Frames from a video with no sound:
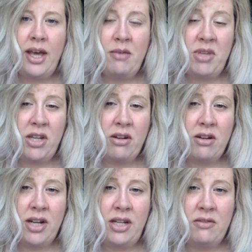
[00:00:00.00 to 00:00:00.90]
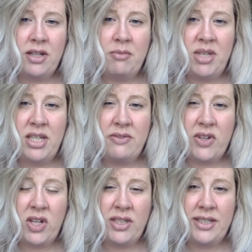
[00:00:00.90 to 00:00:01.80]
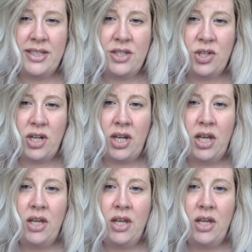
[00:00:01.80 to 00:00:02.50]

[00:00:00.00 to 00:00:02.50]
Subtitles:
I'm here. I know it can be a difficult decision.